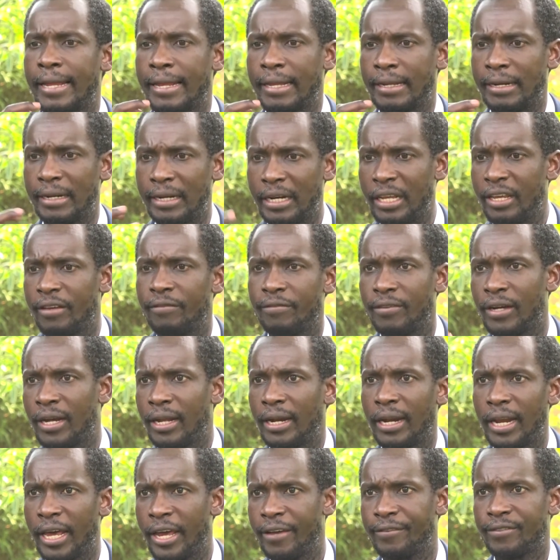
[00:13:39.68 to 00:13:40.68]
live our
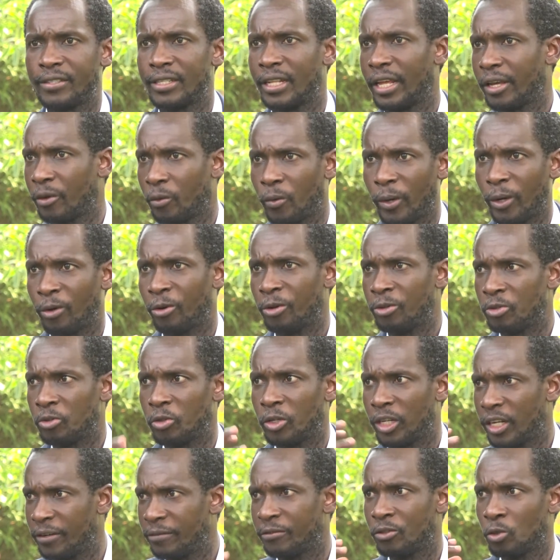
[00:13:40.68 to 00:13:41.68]
lives like we are going to
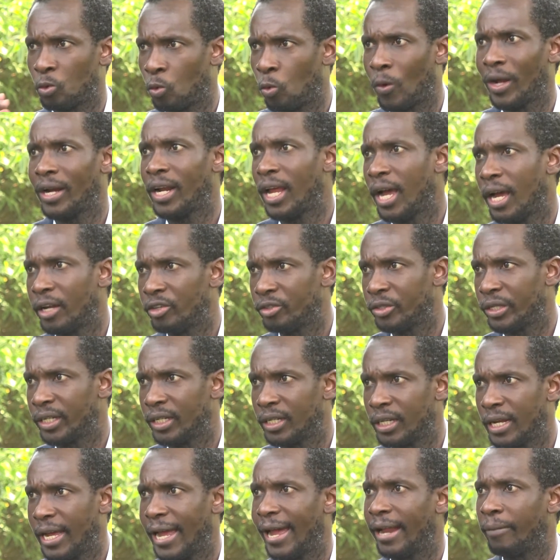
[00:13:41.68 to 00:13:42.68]
live to 100
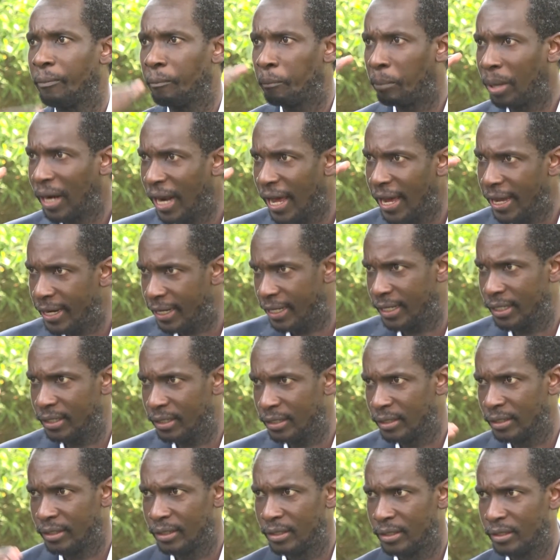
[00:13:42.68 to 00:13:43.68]
and plan
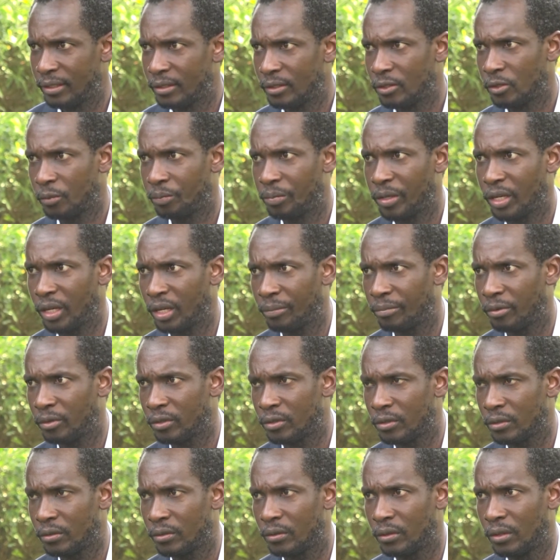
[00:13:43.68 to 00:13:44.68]
to be able
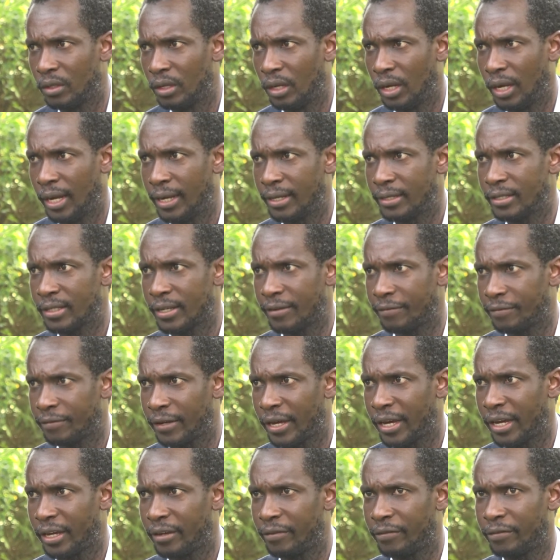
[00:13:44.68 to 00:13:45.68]
to
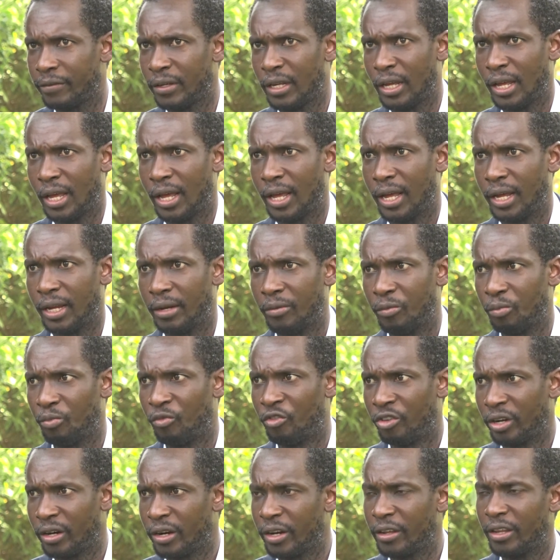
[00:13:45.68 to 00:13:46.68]
survive. A
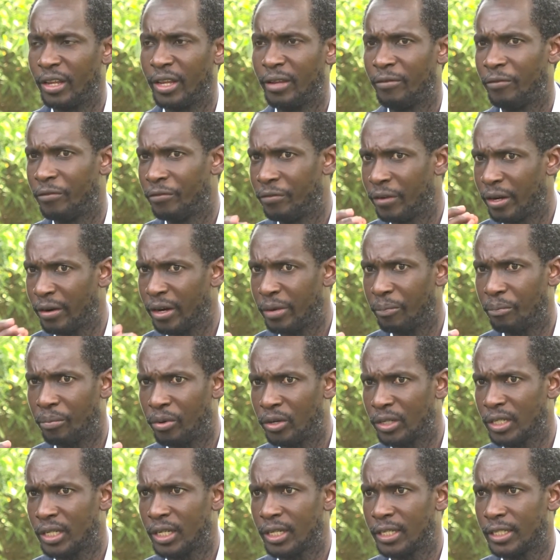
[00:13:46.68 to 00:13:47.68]
very
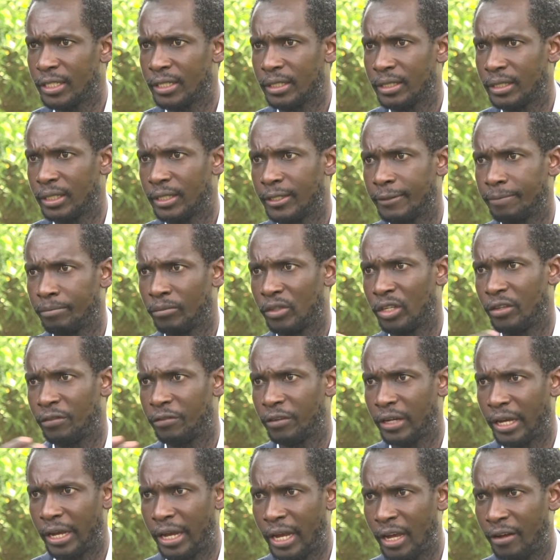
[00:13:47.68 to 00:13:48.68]
important thing, if
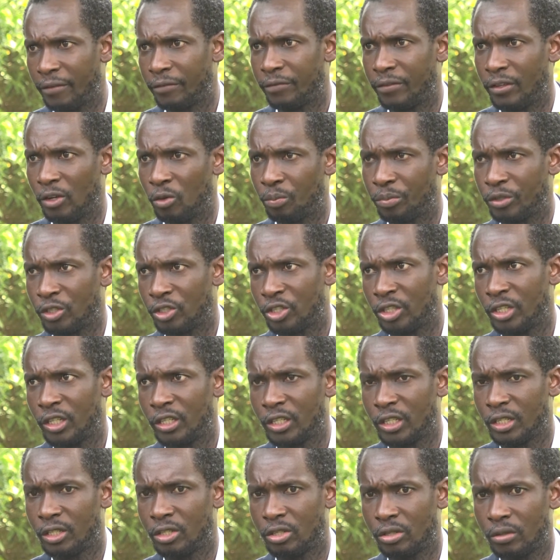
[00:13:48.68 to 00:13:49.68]
I have the
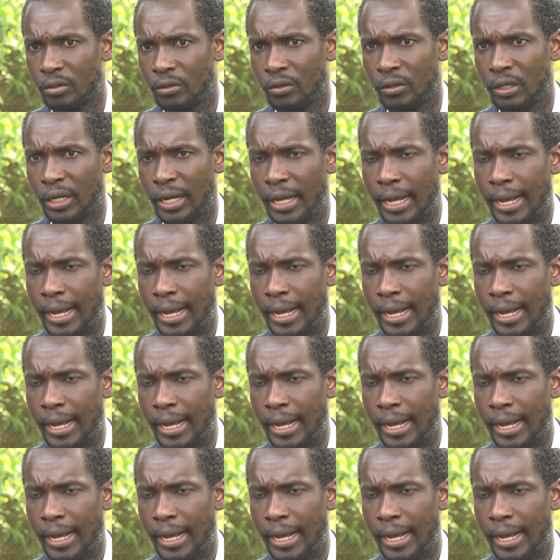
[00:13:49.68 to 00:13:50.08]
opportunity to